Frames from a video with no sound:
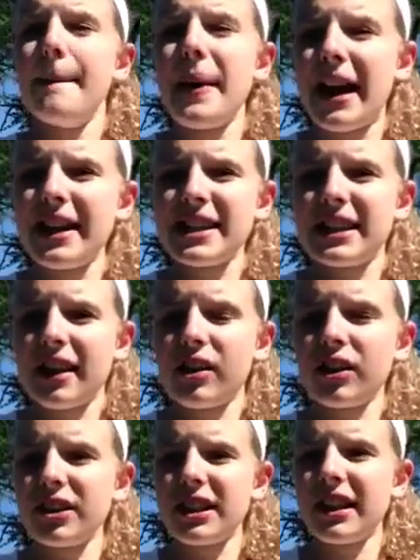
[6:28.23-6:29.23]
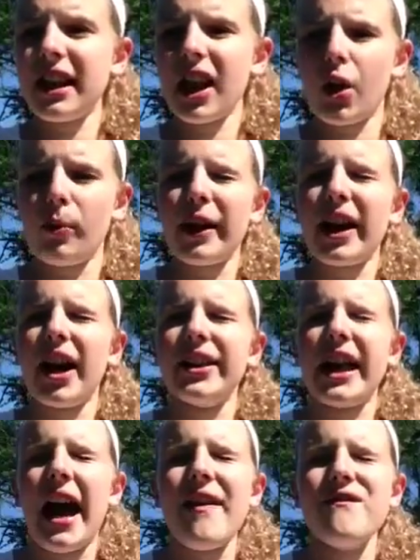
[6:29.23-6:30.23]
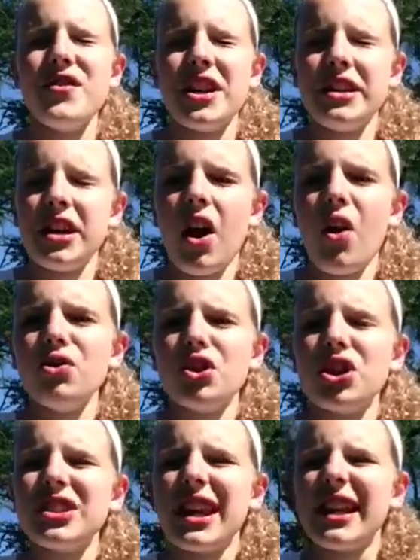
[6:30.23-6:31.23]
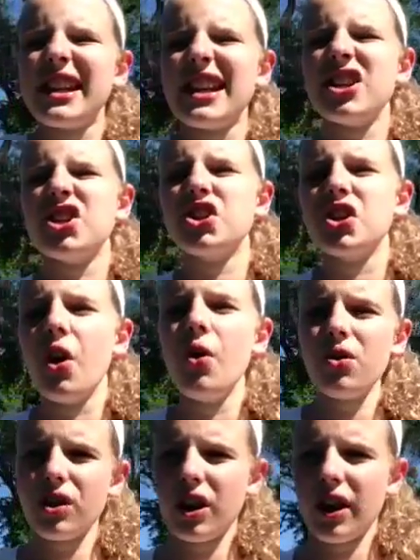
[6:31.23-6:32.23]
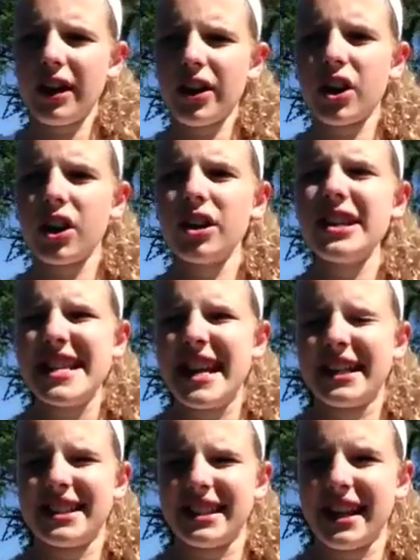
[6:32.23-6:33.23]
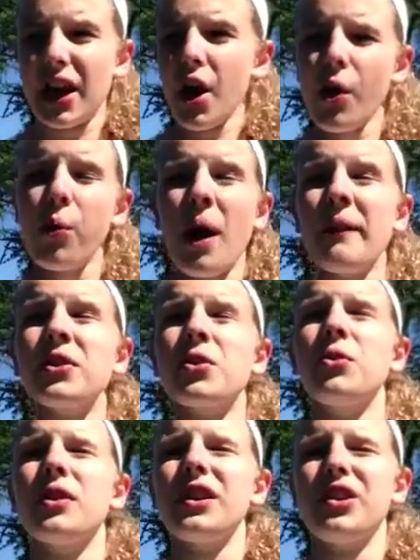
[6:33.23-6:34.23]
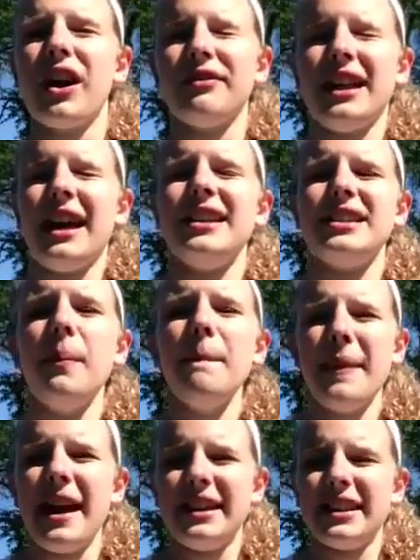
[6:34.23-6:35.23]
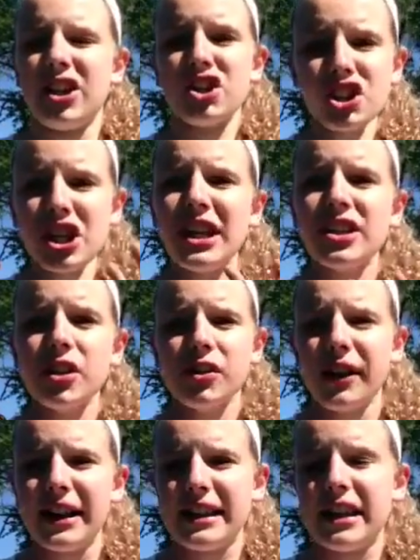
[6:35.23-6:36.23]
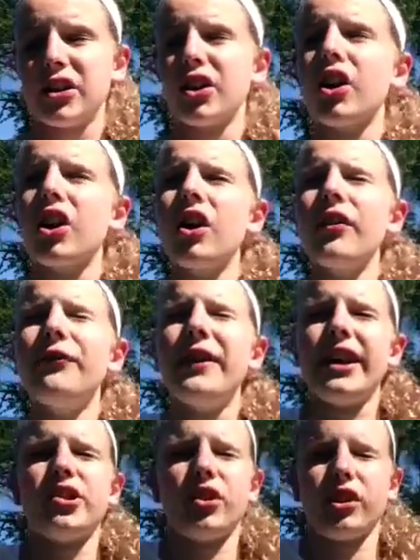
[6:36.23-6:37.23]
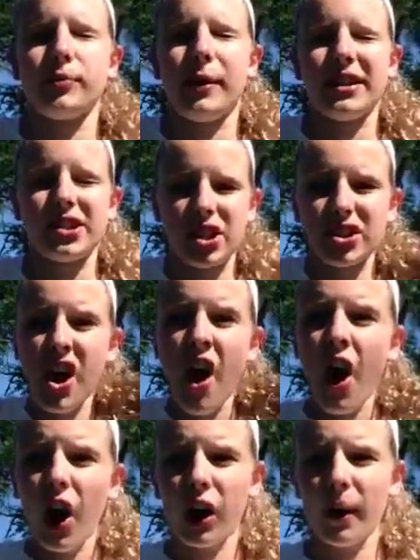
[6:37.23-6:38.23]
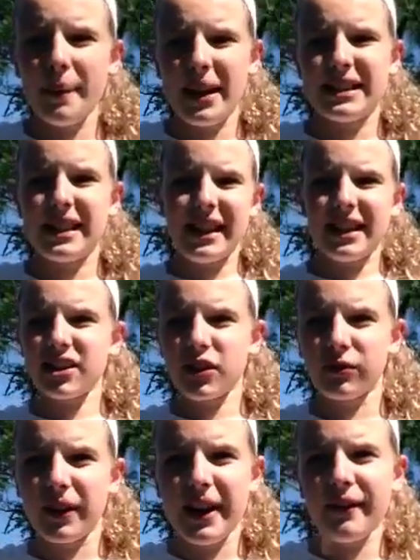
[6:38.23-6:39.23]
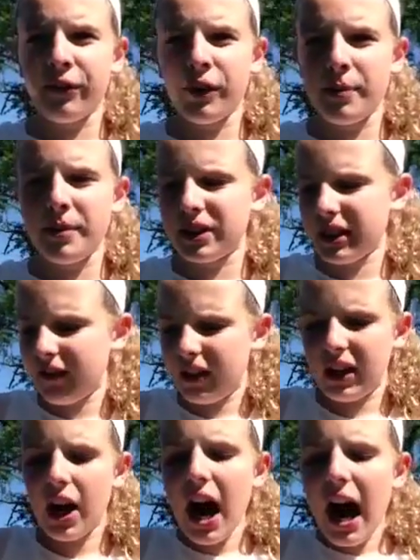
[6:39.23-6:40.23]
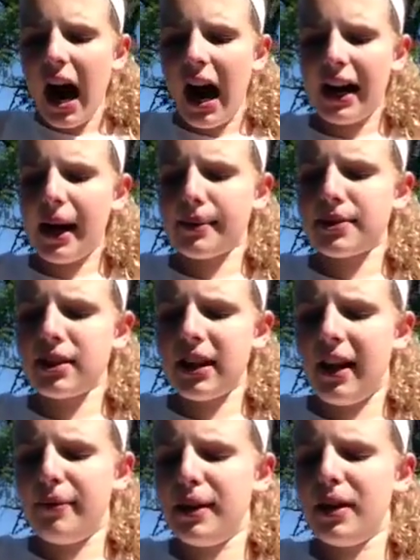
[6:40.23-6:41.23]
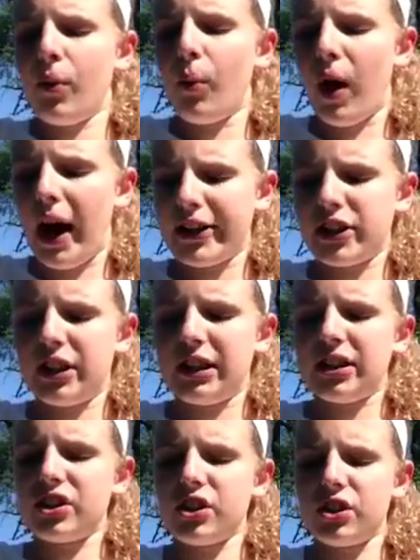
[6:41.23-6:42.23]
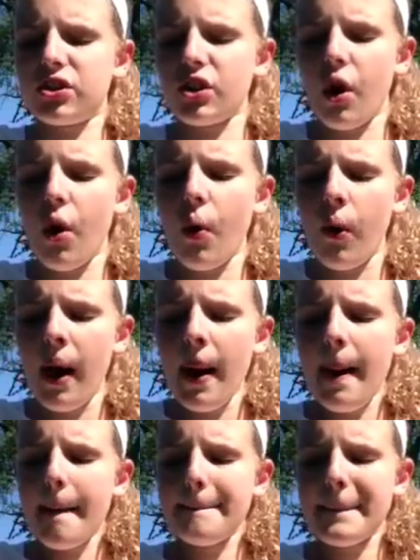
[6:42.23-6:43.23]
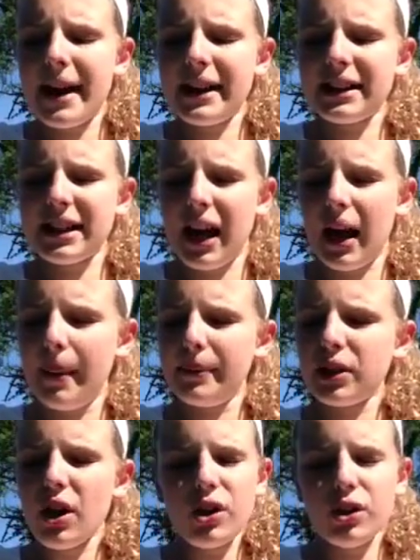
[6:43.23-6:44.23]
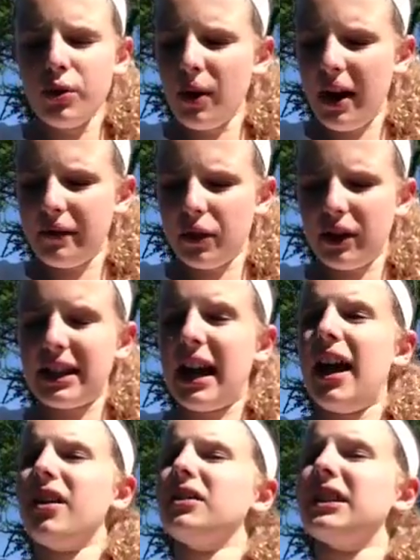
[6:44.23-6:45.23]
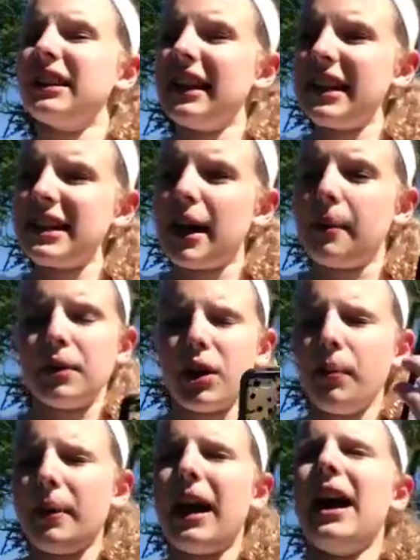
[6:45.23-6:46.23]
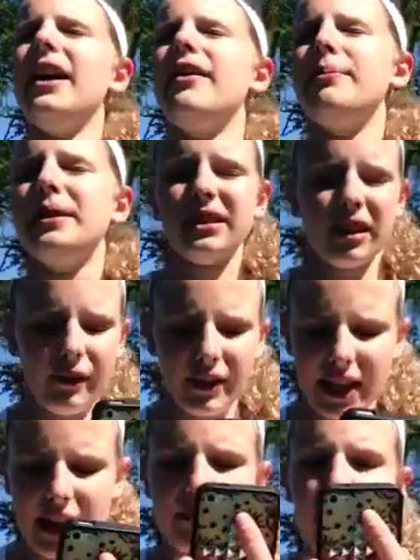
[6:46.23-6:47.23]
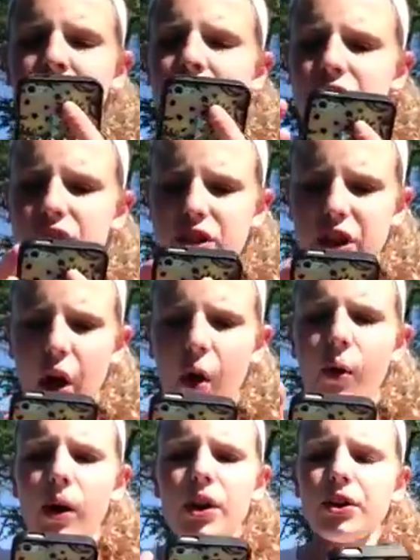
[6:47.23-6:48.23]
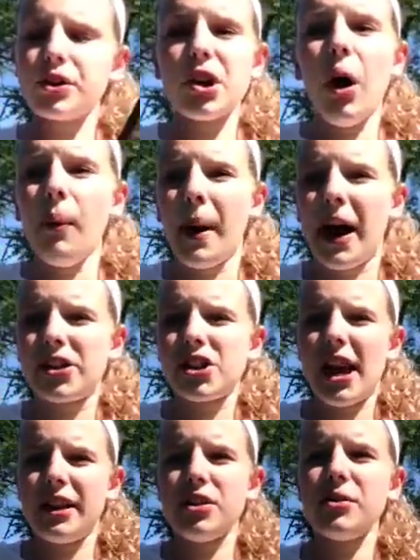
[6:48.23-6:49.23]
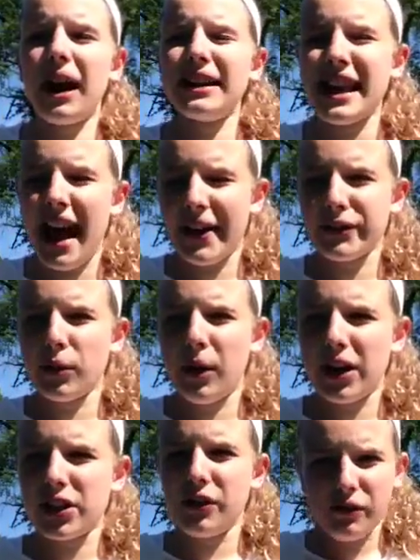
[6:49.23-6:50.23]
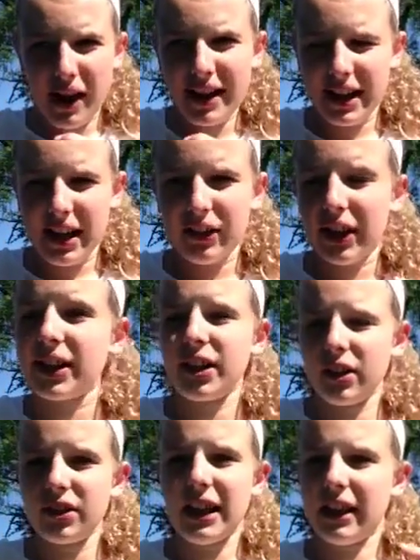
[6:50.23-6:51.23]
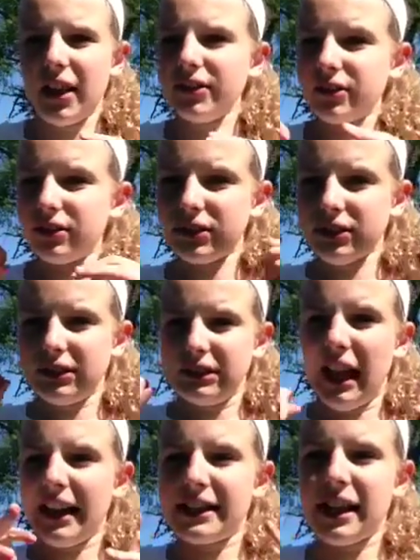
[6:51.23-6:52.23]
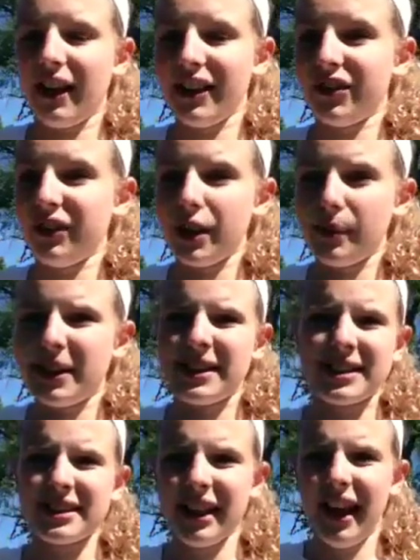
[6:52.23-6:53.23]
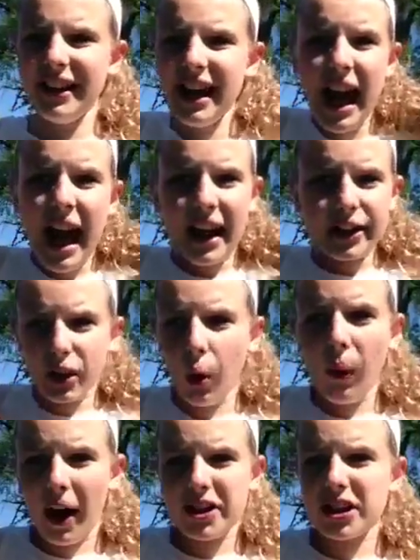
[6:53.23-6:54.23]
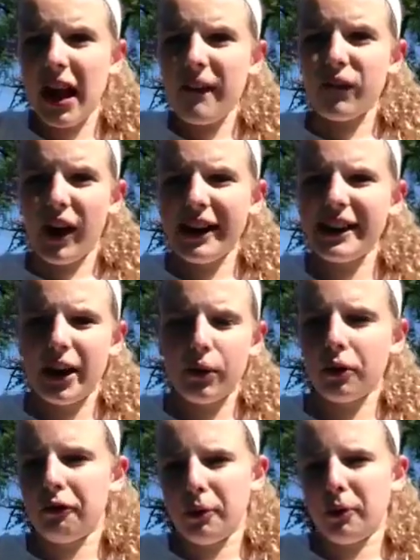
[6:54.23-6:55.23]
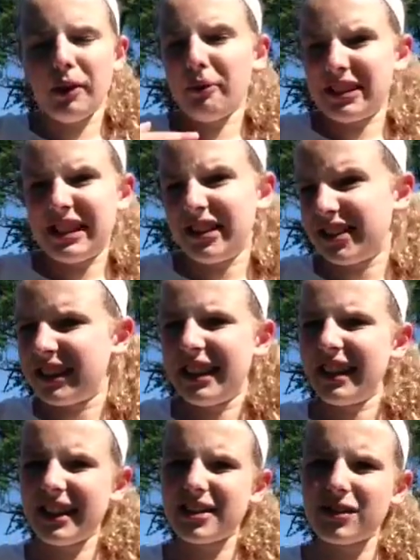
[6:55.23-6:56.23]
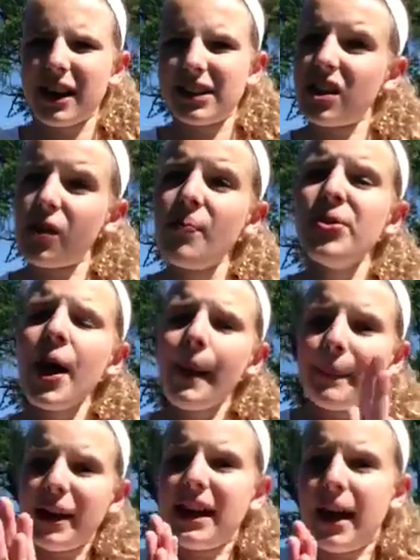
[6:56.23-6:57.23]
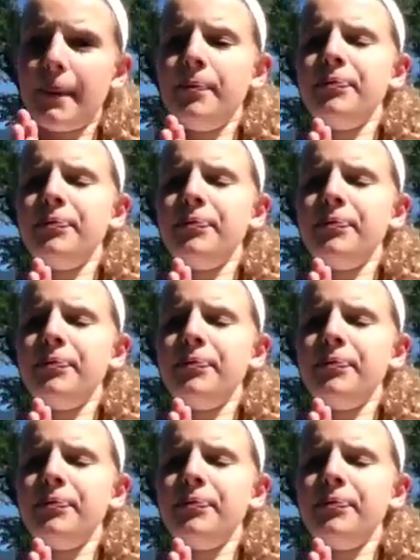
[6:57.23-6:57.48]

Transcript: Maddie Ziegler's in it. Oh my god, that video just like is so good. Her dancing, whoever choreographed that is amazing. She is a great dancer. Her facial expressions are amazing. It's great for the music video. I absolutely have been watching this so many times you had no idea. I'll link it down below, but I have been loving it so, so much. And you guys have to watch it right now. Like, exile this video because it's done. And go watch that right now. Or if you want to stay until the end, that's okay too. But yeah.